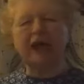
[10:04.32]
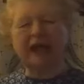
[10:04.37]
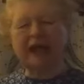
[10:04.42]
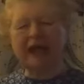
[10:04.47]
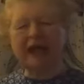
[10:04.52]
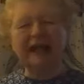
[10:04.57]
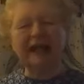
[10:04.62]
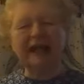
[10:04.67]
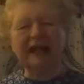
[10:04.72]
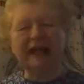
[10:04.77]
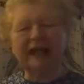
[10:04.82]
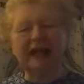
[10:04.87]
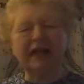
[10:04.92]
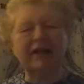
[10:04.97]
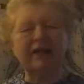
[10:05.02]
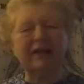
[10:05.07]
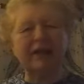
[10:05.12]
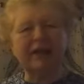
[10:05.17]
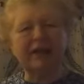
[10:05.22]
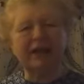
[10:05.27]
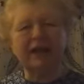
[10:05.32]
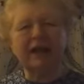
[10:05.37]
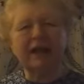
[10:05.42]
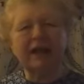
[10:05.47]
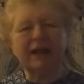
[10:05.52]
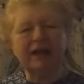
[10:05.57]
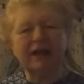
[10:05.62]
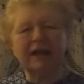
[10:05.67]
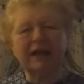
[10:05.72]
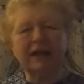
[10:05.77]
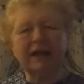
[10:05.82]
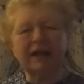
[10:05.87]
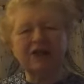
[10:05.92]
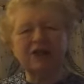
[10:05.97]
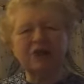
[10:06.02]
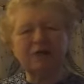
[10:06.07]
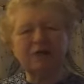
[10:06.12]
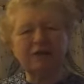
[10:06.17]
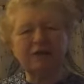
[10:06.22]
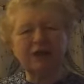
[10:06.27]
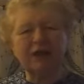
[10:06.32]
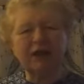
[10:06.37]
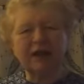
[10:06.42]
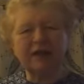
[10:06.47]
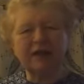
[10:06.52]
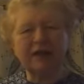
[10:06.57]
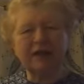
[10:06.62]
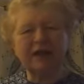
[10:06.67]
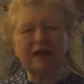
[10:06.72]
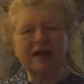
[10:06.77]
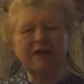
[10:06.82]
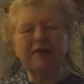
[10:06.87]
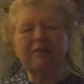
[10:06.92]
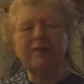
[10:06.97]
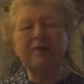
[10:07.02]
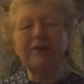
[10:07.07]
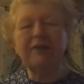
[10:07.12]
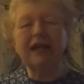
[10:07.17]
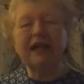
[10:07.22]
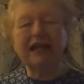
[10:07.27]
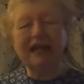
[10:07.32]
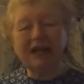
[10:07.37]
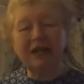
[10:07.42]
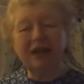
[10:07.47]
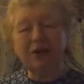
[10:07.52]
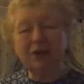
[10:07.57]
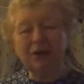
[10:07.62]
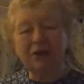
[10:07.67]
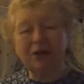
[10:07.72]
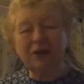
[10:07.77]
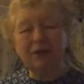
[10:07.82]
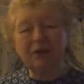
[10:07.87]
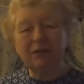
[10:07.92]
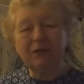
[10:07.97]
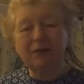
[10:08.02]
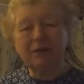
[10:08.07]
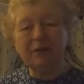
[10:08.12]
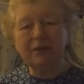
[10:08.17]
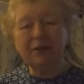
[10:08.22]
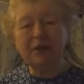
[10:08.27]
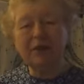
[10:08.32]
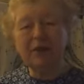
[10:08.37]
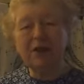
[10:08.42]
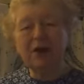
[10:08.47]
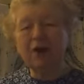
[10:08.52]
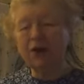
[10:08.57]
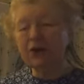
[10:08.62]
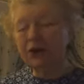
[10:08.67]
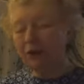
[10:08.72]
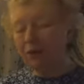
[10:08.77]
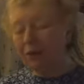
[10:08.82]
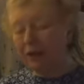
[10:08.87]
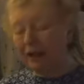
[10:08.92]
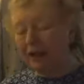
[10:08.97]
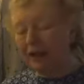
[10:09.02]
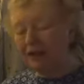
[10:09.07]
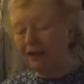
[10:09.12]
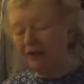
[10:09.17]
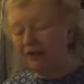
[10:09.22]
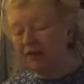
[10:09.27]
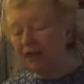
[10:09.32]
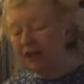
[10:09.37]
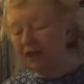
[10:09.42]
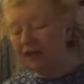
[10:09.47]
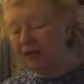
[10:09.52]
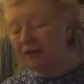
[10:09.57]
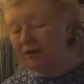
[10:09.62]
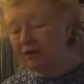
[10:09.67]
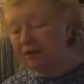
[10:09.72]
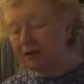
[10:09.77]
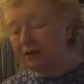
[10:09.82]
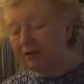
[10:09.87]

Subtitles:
any length to get your friend healed or your relative healed?